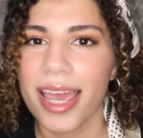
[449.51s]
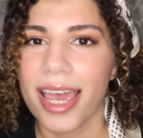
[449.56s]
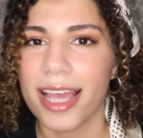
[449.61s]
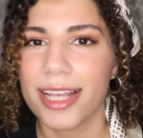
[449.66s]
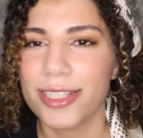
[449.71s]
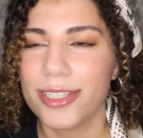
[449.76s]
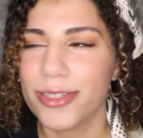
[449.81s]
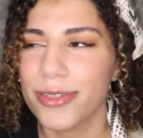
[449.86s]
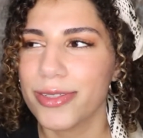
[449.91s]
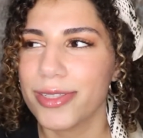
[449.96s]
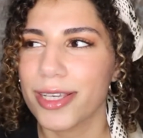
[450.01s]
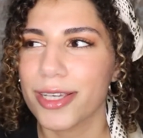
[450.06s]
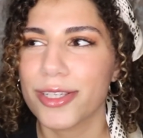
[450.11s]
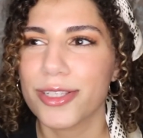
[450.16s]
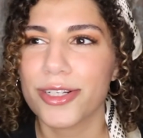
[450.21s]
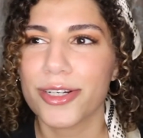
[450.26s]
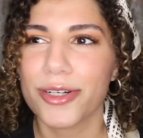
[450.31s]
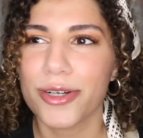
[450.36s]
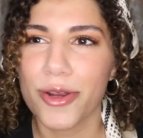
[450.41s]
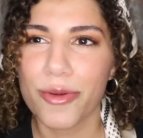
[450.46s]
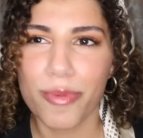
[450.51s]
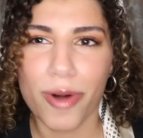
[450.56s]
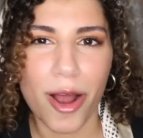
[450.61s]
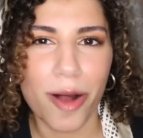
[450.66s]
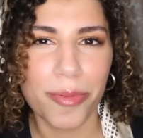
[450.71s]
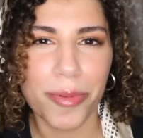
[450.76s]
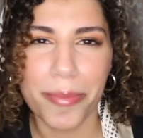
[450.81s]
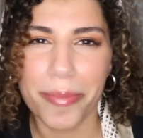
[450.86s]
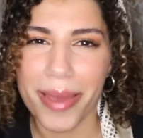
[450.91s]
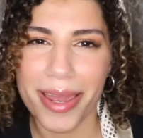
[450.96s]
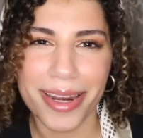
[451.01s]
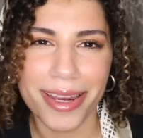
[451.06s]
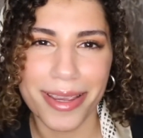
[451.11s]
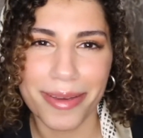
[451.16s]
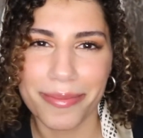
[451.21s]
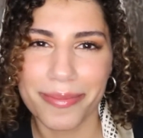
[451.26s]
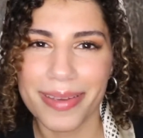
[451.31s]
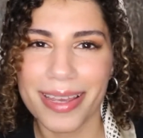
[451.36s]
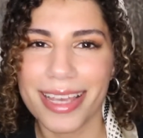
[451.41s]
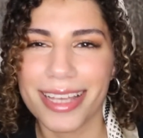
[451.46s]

And she was like, sure, no problem, Meriam.